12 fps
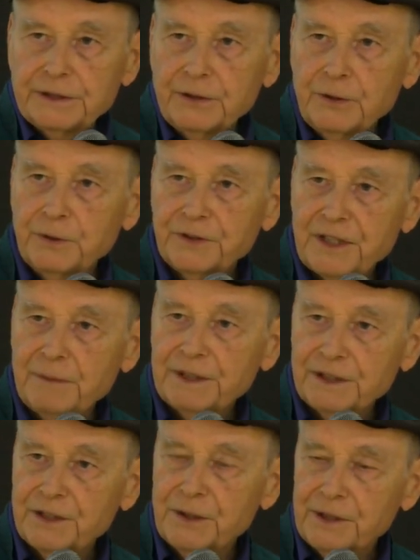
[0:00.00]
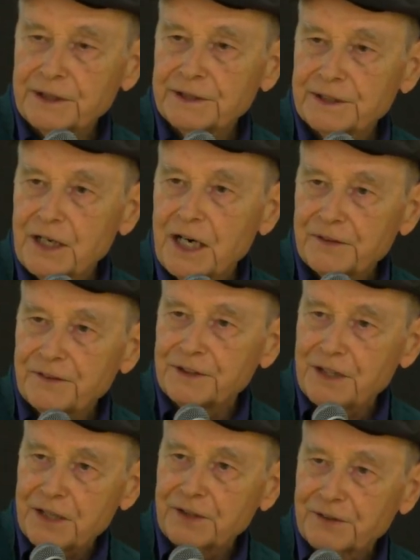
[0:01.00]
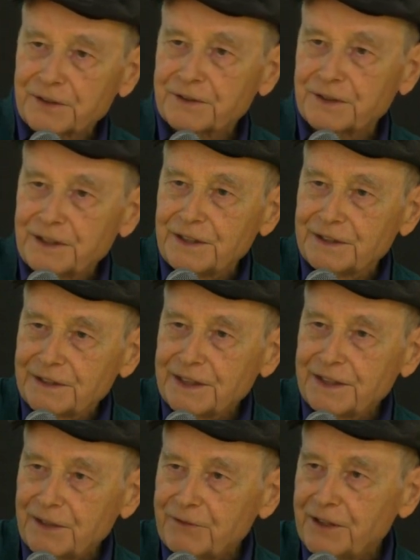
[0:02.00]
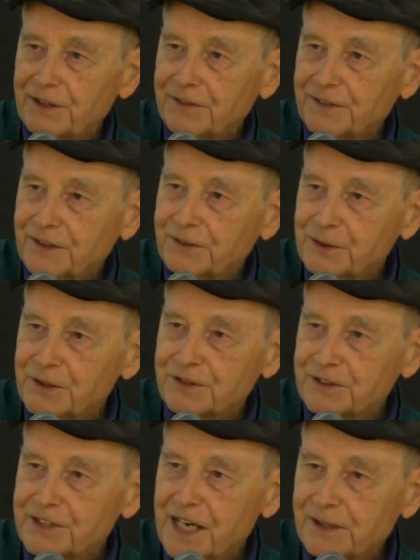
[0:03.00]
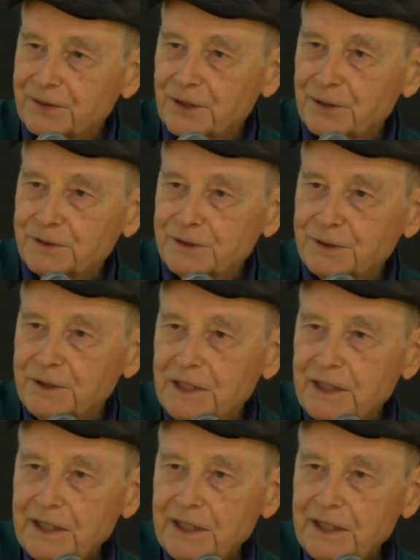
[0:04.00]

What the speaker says: who was coming and going, the gods and goddesses in their various excursions. Janus always knew.